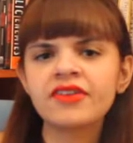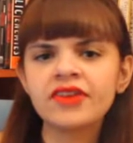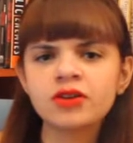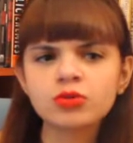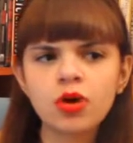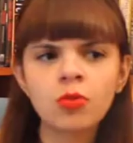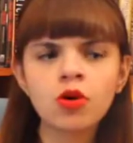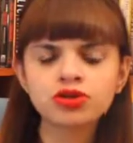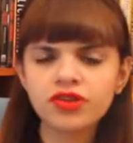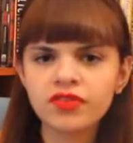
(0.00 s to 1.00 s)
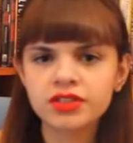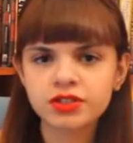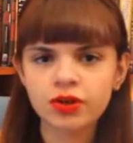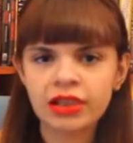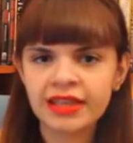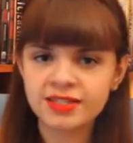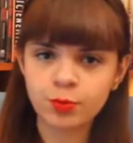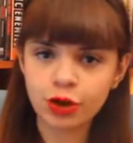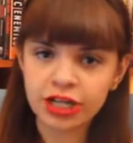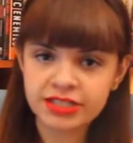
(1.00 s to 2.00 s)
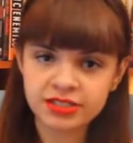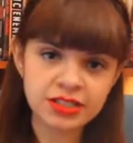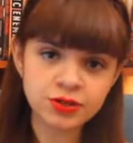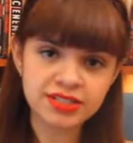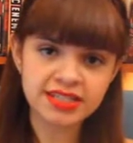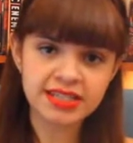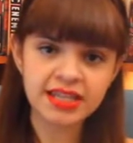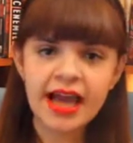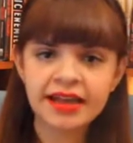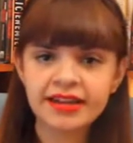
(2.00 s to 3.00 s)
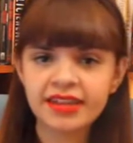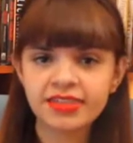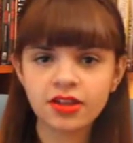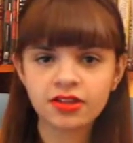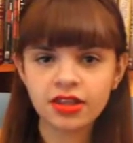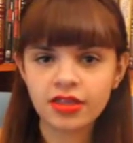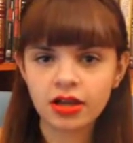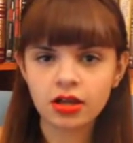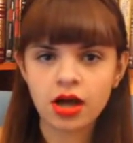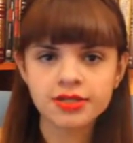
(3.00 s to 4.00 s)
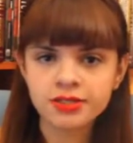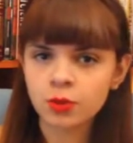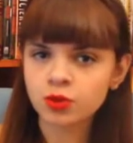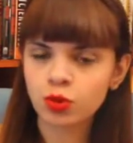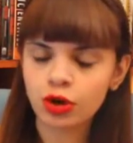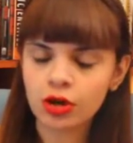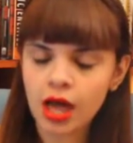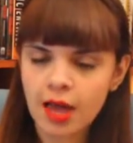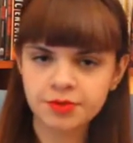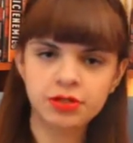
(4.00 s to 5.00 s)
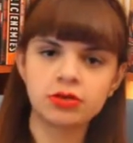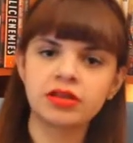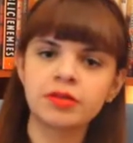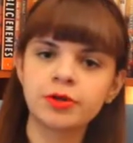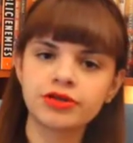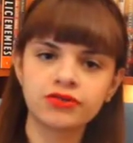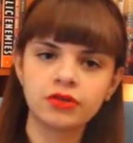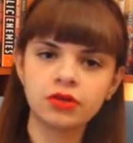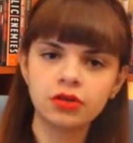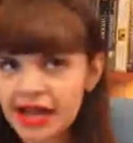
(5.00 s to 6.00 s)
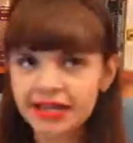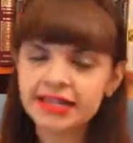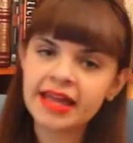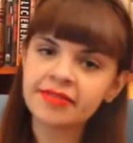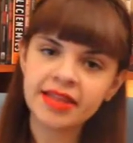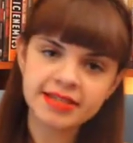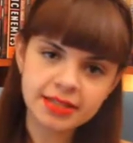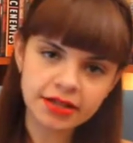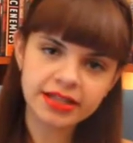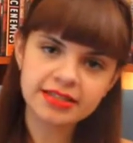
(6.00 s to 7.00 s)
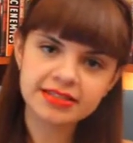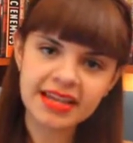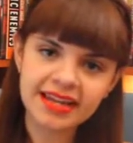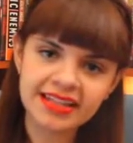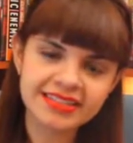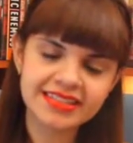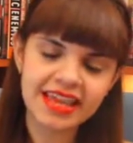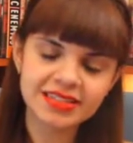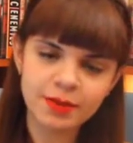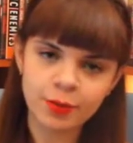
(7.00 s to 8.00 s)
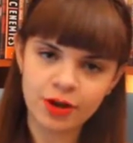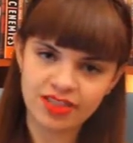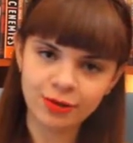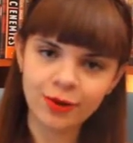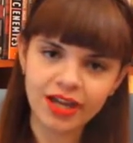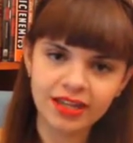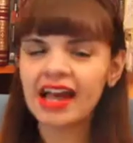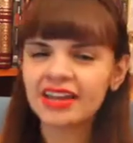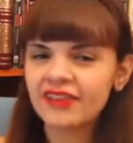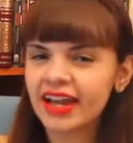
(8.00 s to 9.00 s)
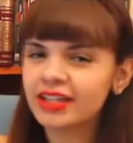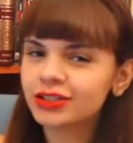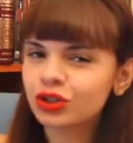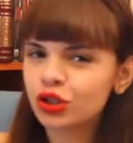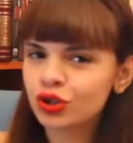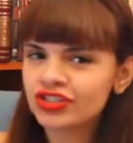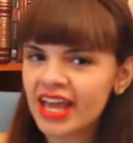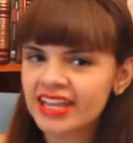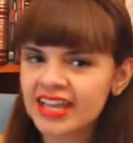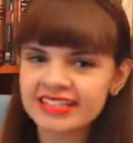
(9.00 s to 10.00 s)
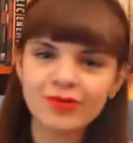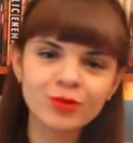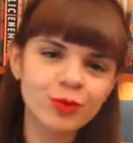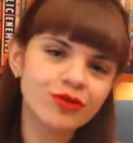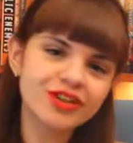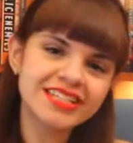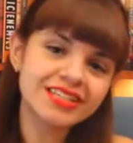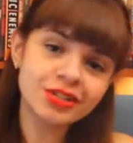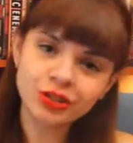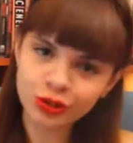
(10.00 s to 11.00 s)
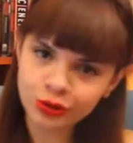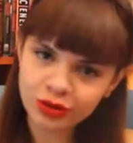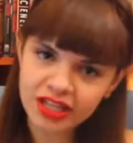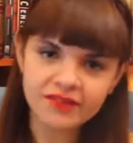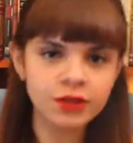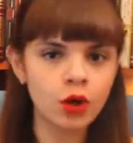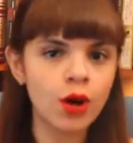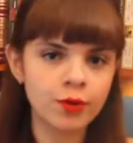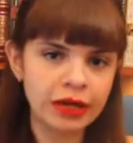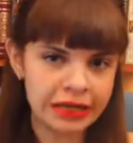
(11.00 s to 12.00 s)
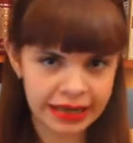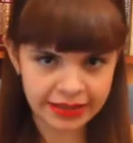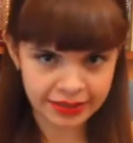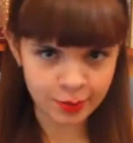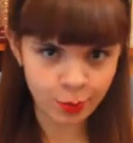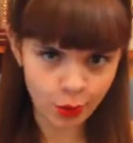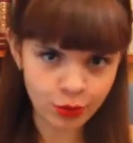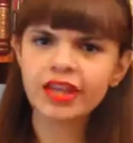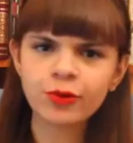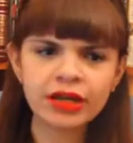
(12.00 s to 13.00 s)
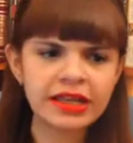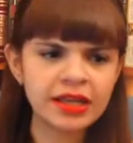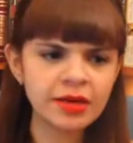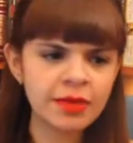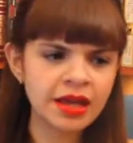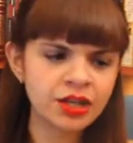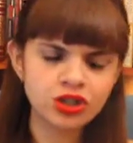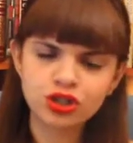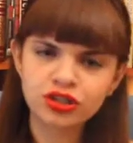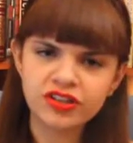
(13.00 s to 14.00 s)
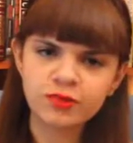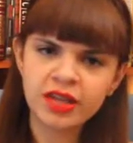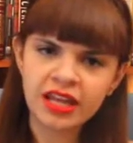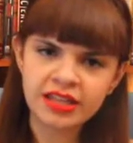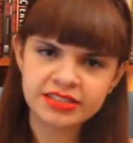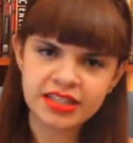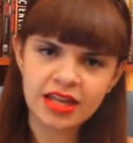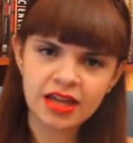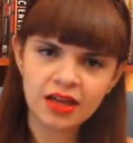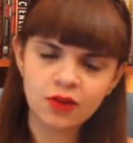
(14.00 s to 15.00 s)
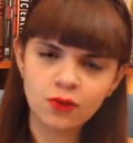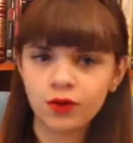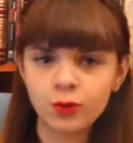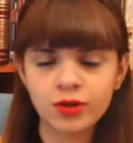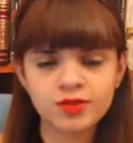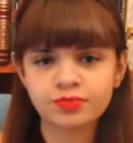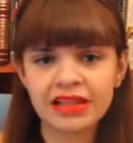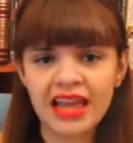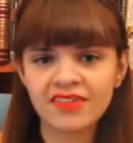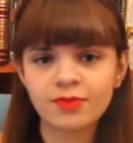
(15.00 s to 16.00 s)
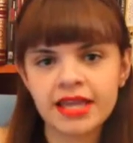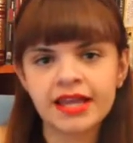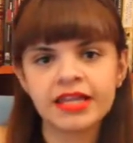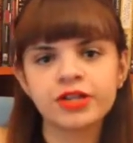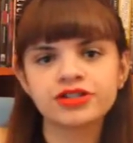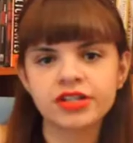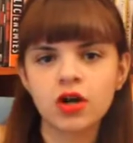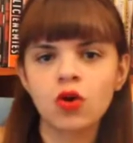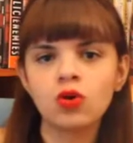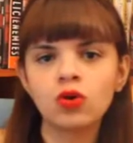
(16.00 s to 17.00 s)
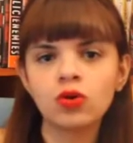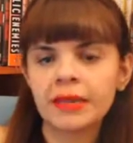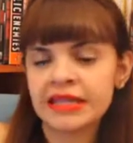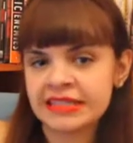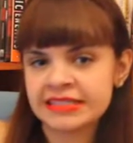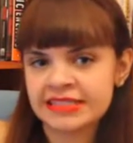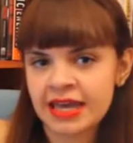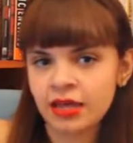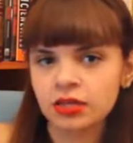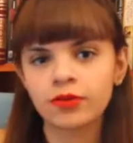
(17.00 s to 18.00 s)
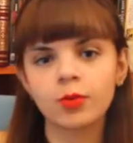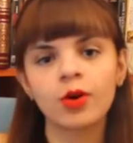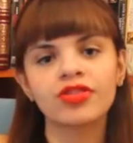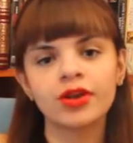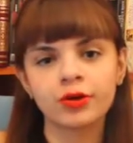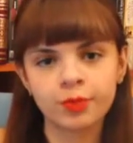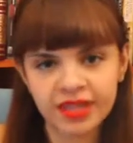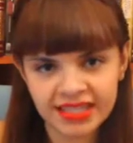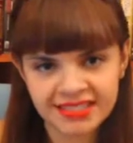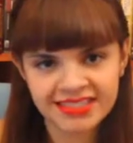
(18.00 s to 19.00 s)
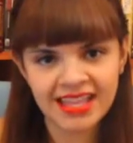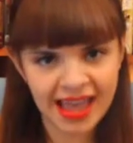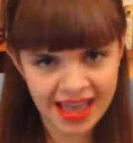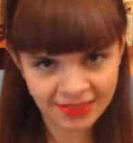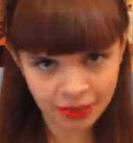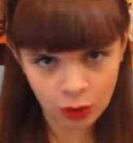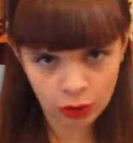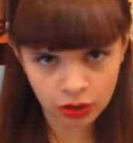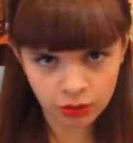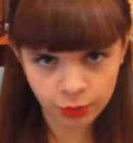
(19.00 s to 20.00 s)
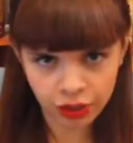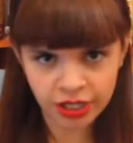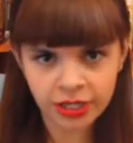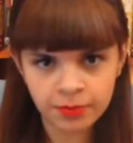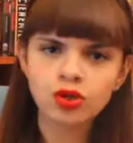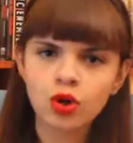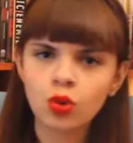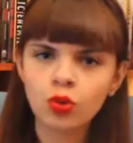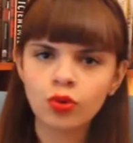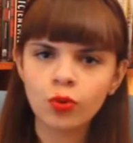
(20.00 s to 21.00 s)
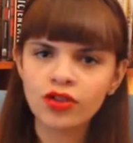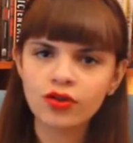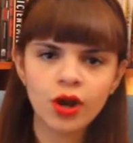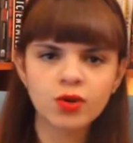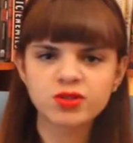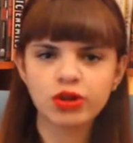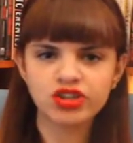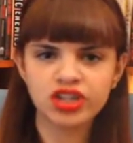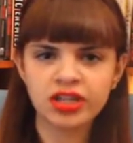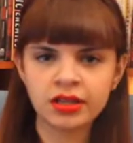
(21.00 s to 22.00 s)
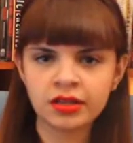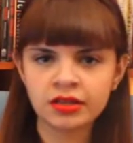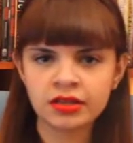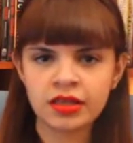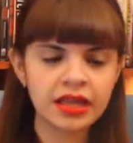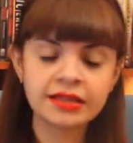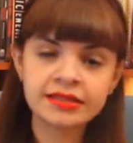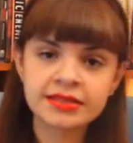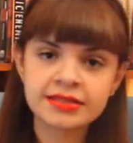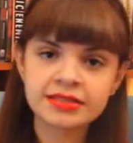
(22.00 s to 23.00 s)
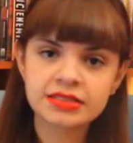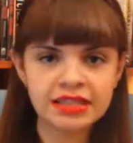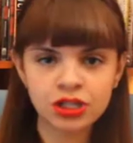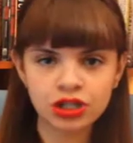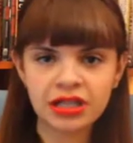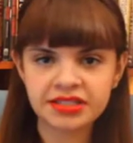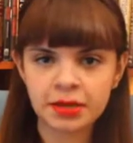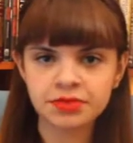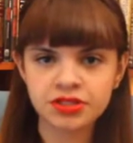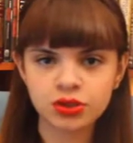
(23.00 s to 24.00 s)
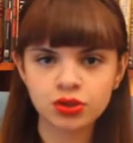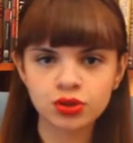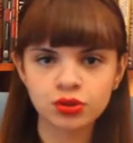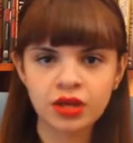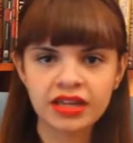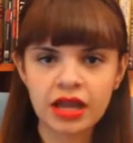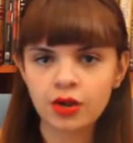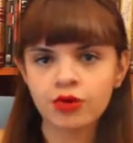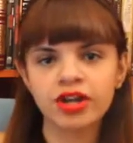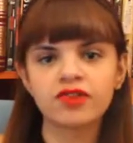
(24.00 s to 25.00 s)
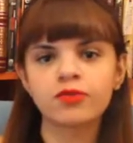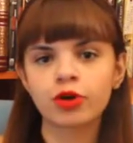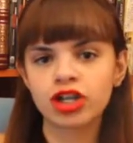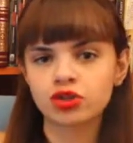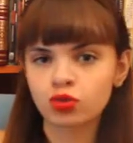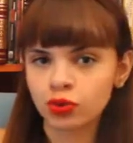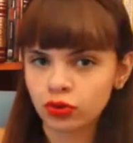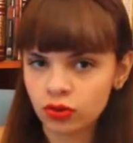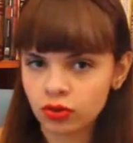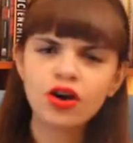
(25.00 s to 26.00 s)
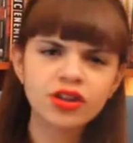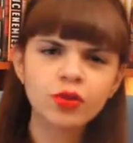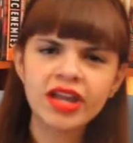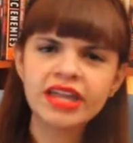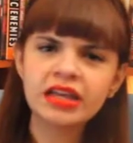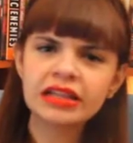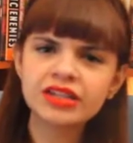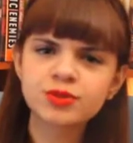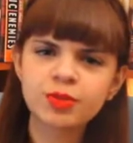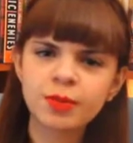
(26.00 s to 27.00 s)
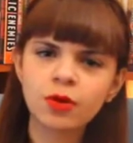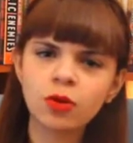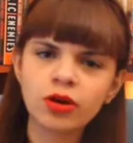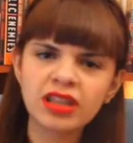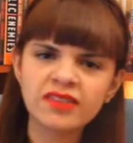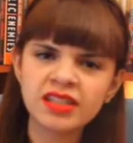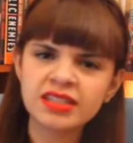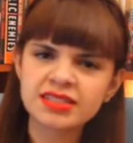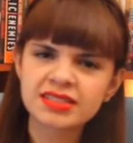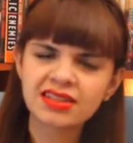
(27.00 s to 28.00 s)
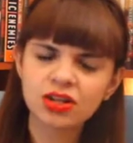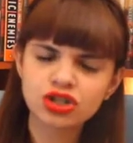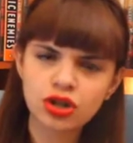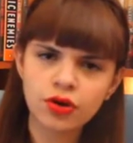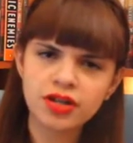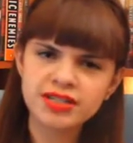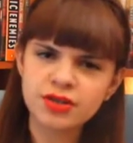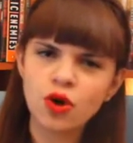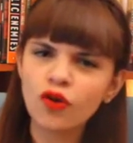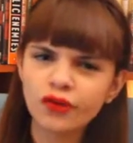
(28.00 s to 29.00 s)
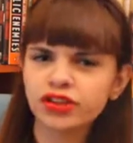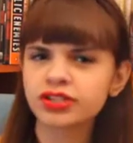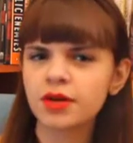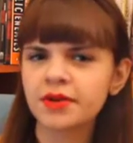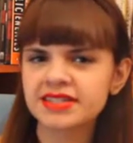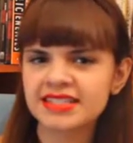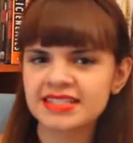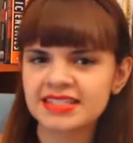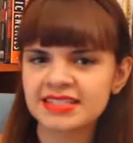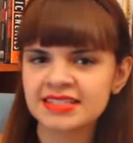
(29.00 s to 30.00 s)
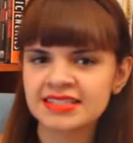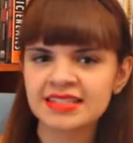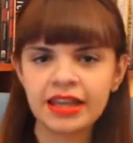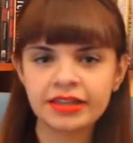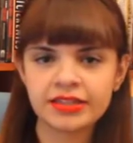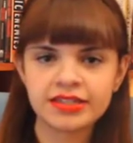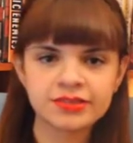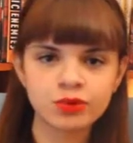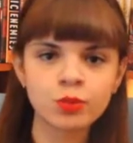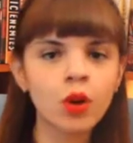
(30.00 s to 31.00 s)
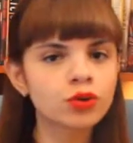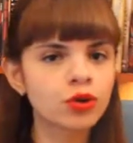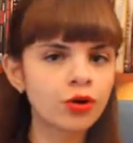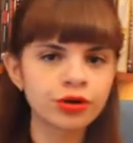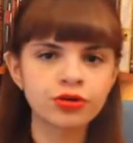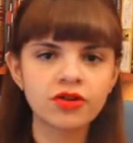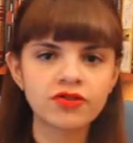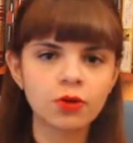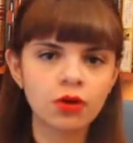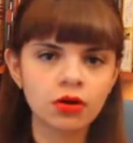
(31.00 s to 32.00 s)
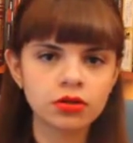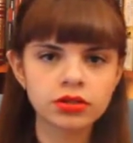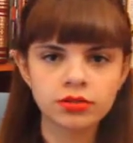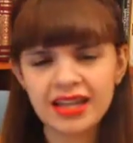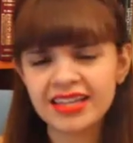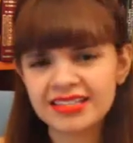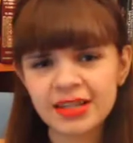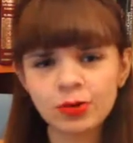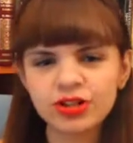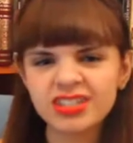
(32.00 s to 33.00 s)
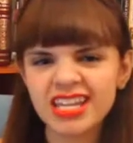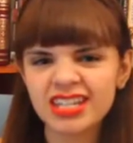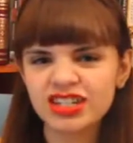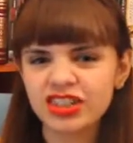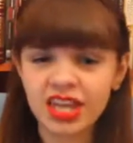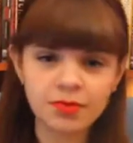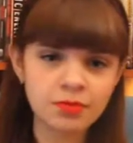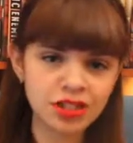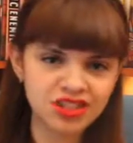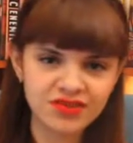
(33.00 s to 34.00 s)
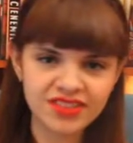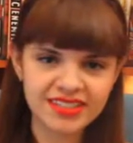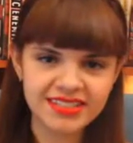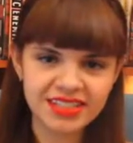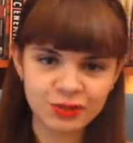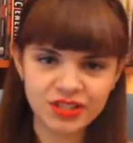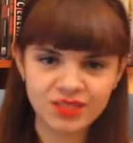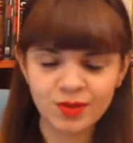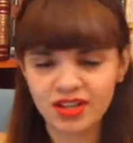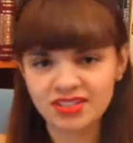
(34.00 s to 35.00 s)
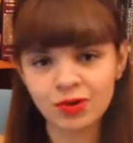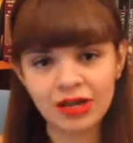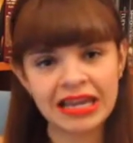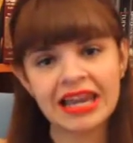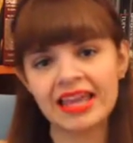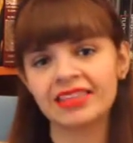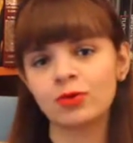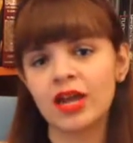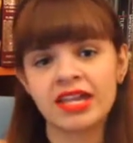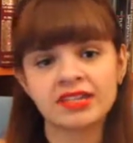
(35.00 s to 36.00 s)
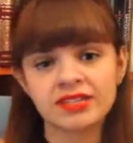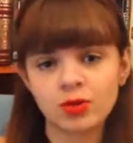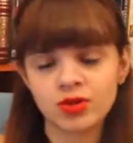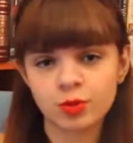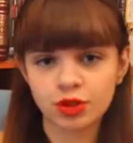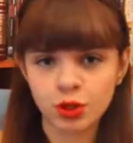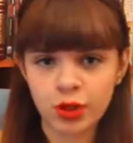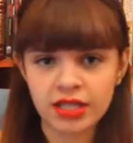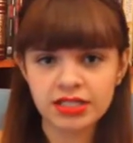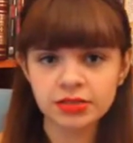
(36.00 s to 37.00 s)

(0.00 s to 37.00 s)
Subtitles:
I found most of the storylines pretty interesting, and I thought that the costumes were absolutely beautiful. And again, the exotic setting takes my breath away. And if I had to choose, I guess I would prefer Season 2, even though I really like them both. They really managed to give me an idea of what was life 80 years ago in India for both the Europeans and the local community. So whether I was watching Indians' initial attempts to get rid of British rule, or the way English people were living this luxurious and over-the-top existence in this remote corner of the world, I guess I wouldn't change that much of this series because I really like the way it was portrayed.